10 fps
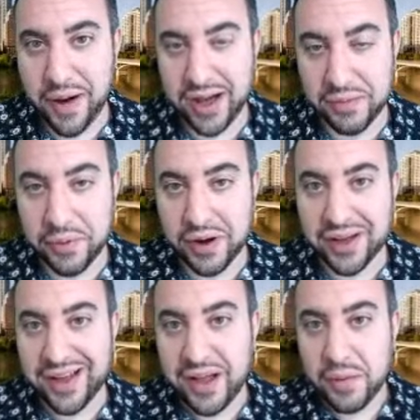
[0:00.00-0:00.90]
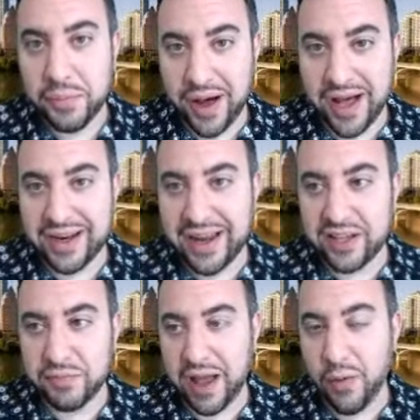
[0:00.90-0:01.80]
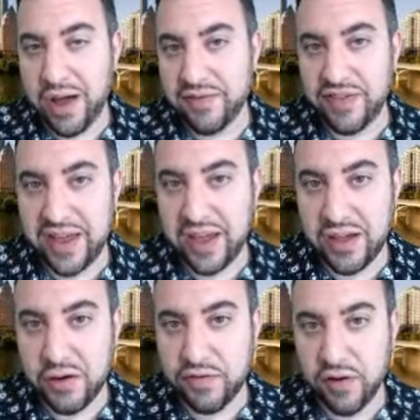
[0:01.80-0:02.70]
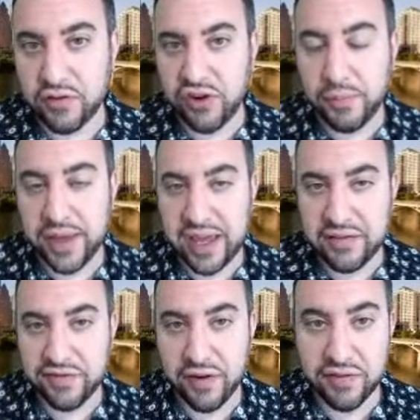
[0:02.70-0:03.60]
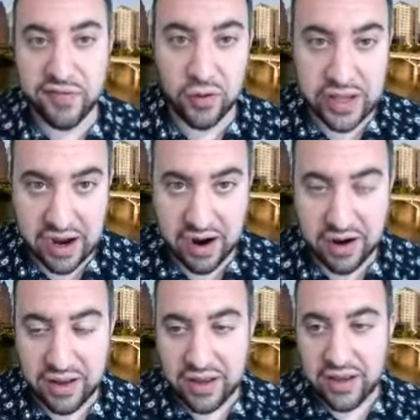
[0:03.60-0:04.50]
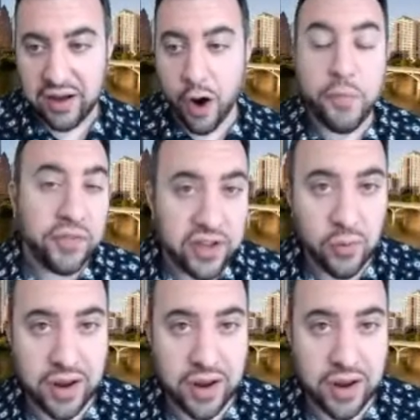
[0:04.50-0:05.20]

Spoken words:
pocketbook, but it's my way of thanking you for jumping in for a full year. Hopefully you'll